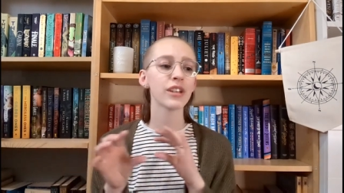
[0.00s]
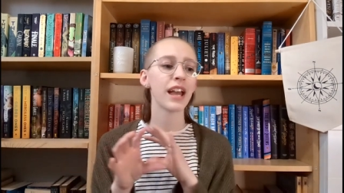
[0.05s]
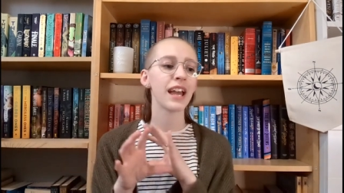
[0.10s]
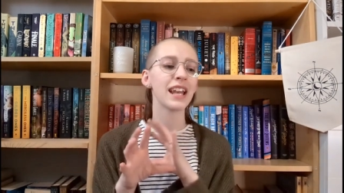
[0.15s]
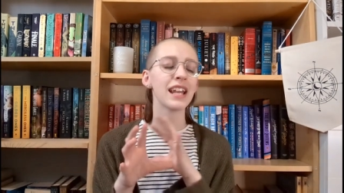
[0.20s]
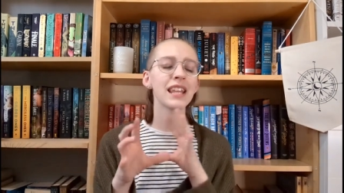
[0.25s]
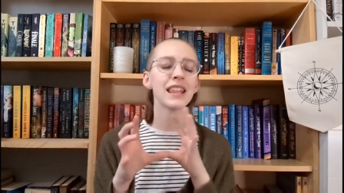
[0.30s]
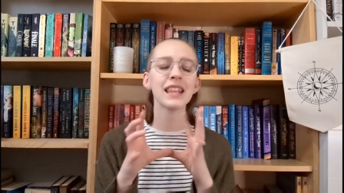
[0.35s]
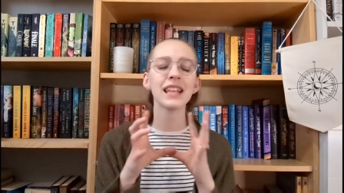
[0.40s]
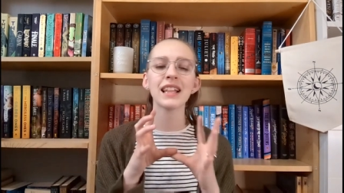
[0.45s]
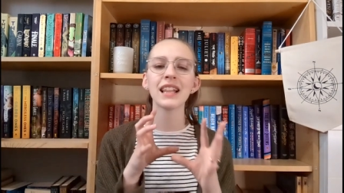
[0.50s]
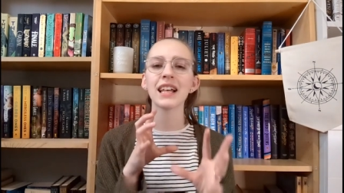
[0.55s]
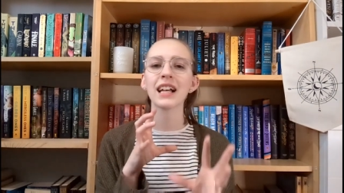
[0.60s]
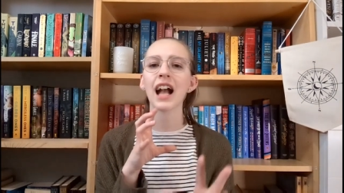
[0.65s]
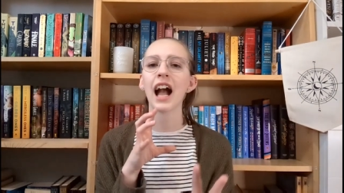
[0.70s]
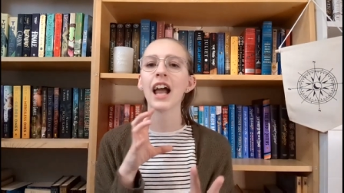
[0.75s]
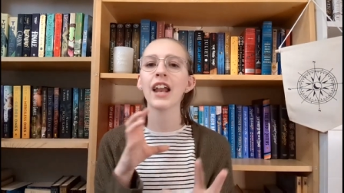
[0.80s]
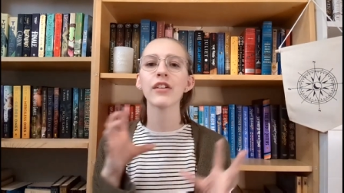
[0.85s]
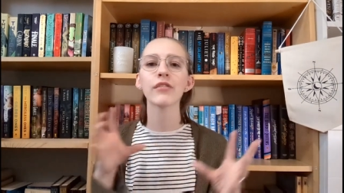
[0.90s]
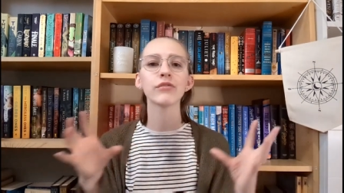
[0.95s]
anything that
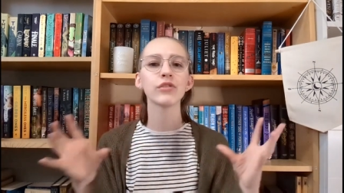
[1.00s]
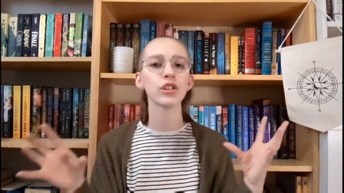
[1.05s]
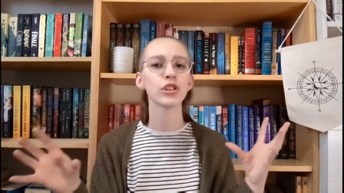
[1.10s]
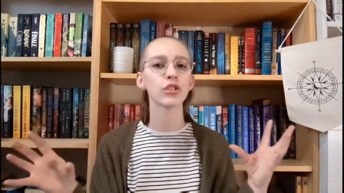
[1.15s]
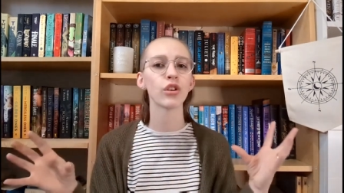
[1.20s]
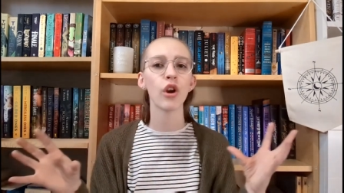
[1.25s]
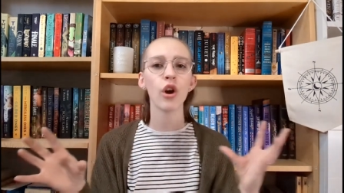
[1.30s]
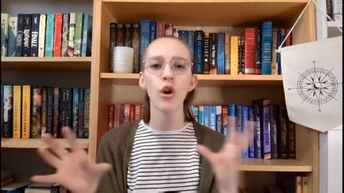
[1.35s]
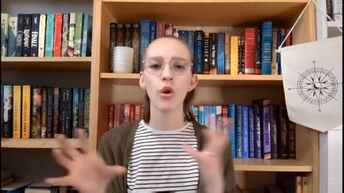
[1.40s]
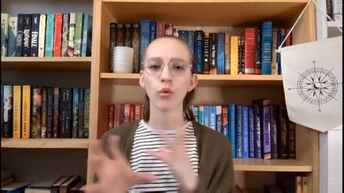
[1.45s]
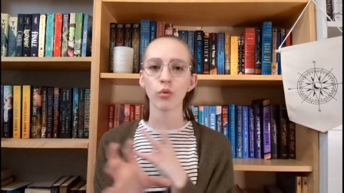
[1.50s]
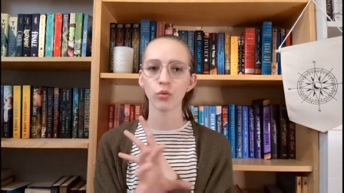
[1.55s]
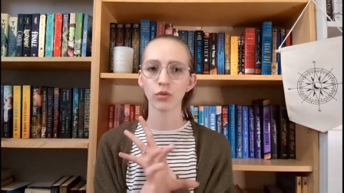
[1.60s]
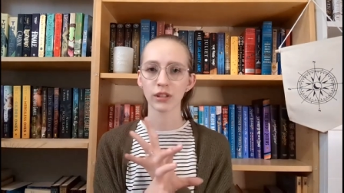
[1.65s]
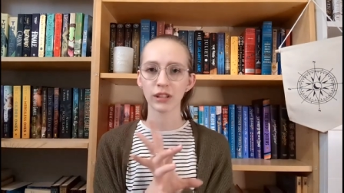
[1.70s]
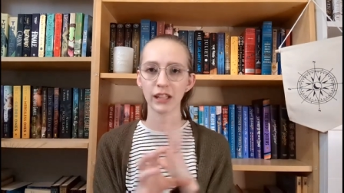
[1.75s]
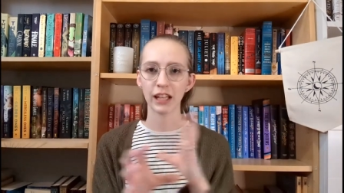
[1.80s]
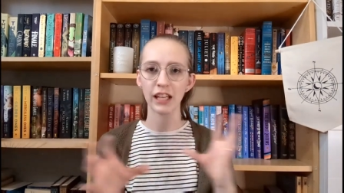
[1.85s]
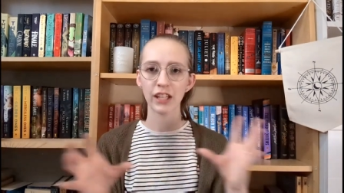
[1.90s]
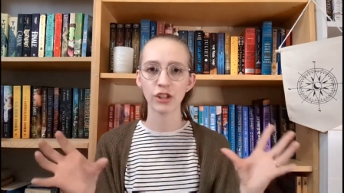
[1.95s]
kind of just
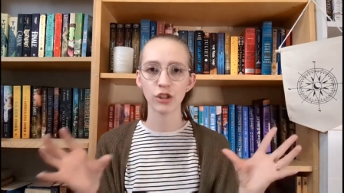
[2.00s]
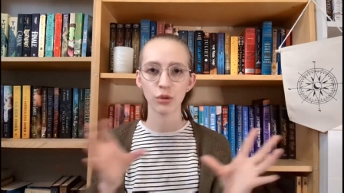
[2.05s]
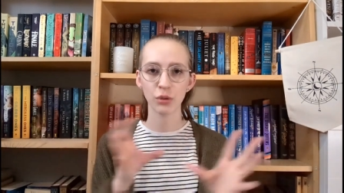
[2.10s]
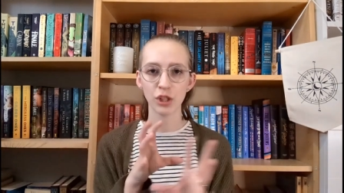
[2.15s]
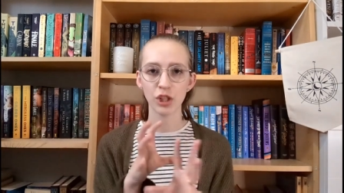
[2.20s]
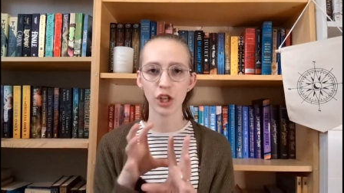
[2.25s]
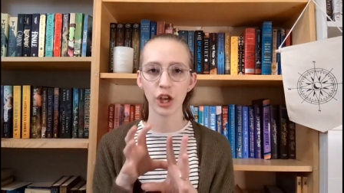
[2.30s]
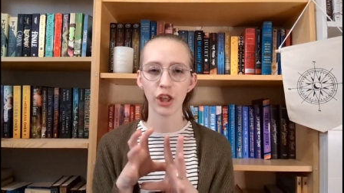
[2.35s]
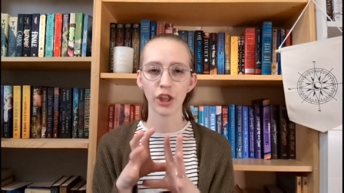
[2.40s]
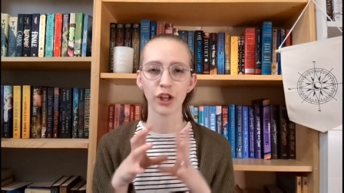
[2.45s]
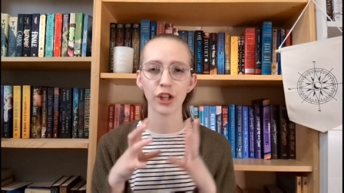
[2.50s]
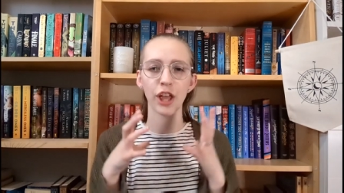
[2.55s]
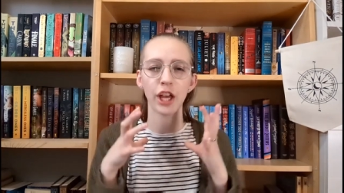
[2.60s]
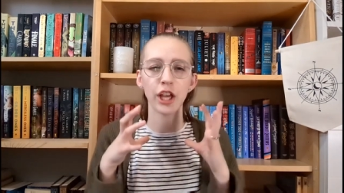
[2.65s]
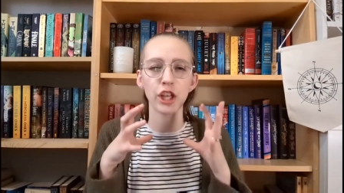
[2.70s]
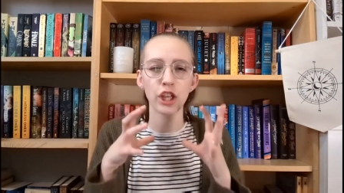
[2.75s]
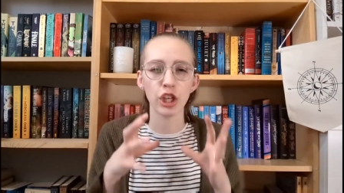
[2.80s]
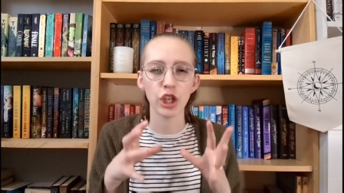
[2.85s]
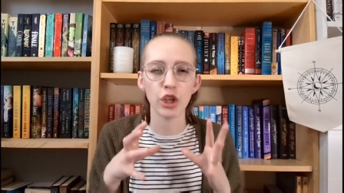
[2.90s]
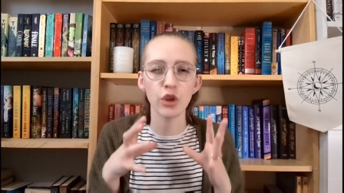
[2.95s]
relates to each other
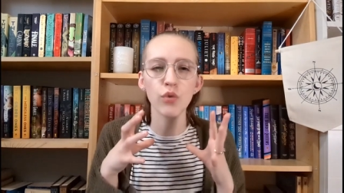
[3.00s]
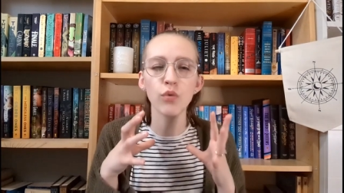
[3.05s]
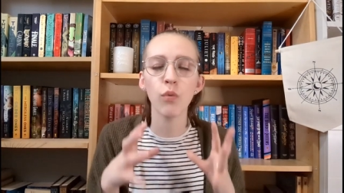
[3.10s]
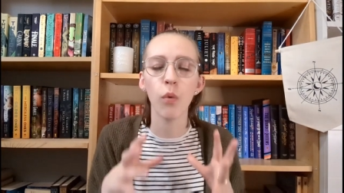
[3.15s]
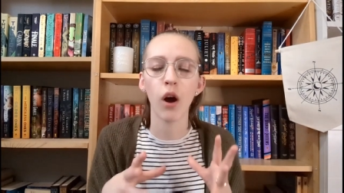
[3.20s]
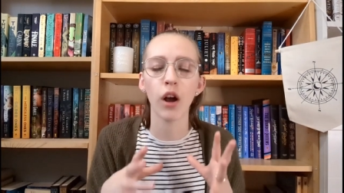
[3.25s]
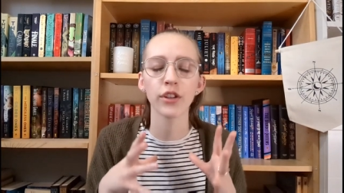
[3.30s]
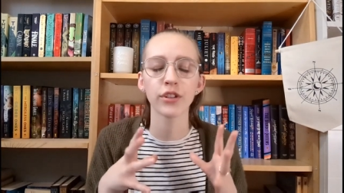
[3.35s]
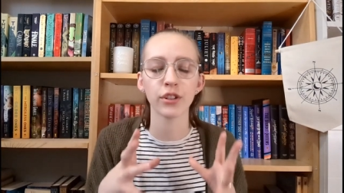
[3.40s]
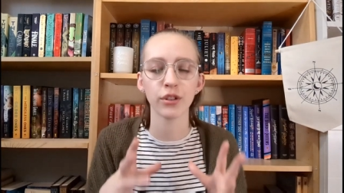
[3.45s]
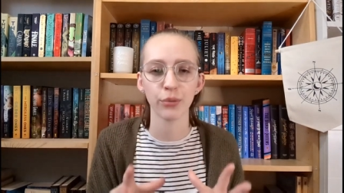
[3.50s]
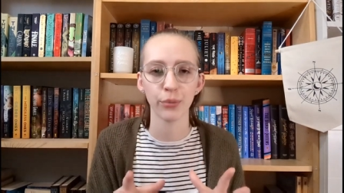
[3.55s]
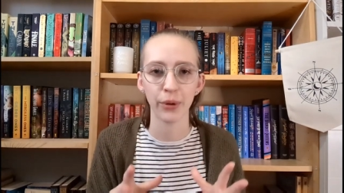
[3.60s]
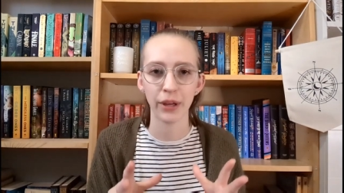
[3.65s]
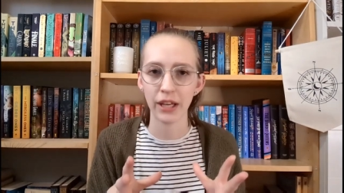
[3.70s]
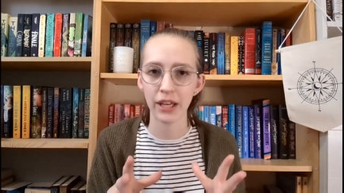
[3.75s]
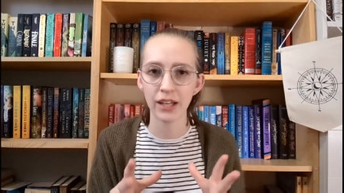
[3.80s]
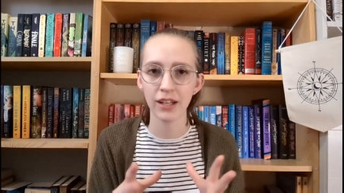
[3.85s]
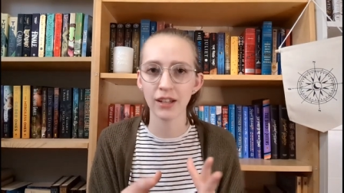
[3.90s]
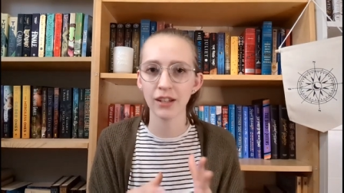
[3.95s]
that you want to
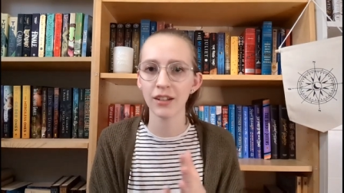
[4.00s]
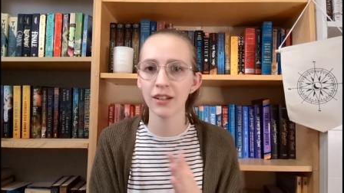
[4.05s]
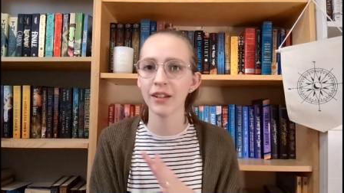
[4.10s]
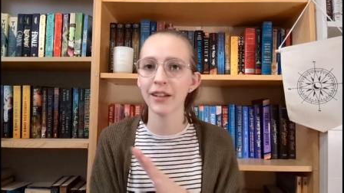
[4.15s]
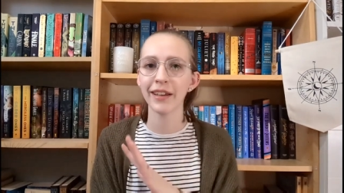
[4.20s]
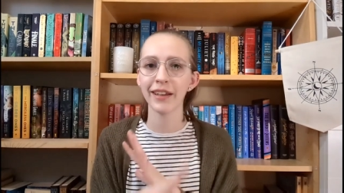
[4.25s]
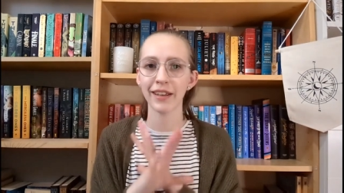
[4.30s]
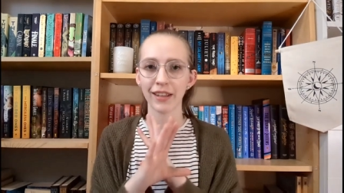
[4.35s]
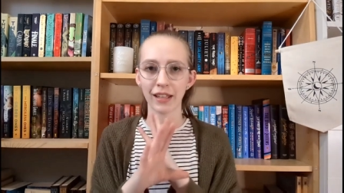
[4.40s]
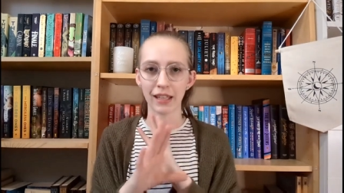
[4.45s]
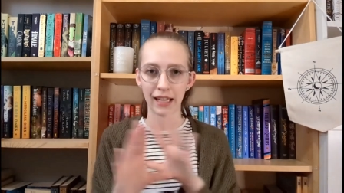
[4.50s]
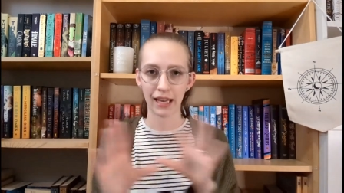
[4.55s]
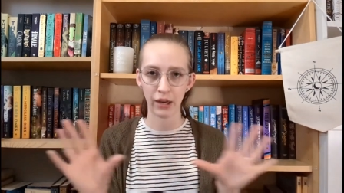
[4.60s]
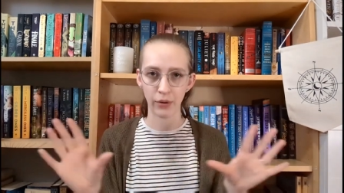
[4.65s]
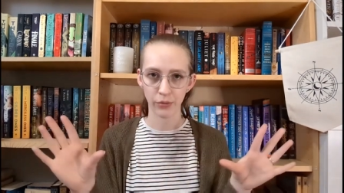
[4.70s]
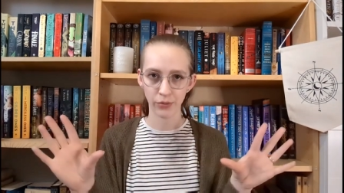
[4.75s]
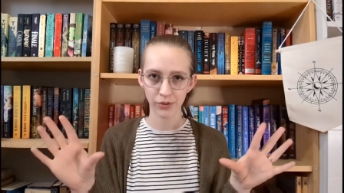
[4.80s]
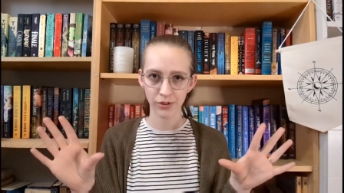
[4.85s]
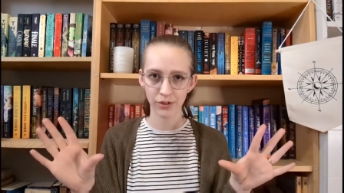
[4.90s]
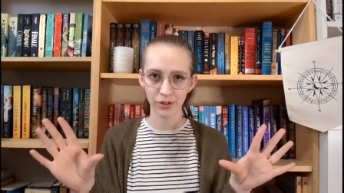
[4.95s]
read
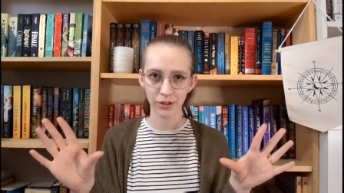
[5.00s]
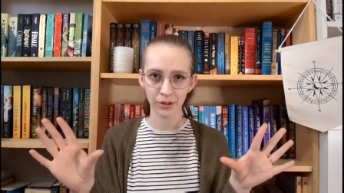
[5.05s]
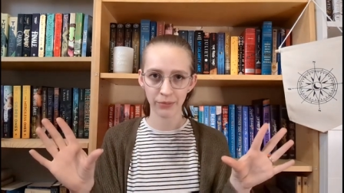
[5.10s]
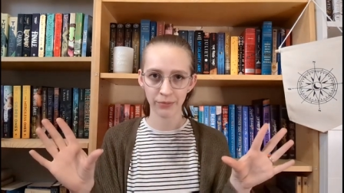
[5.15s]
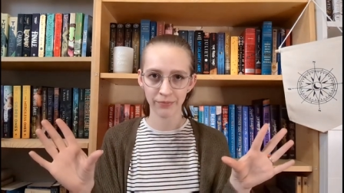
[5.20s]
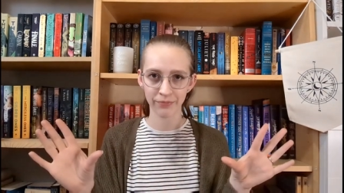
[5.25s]
counts.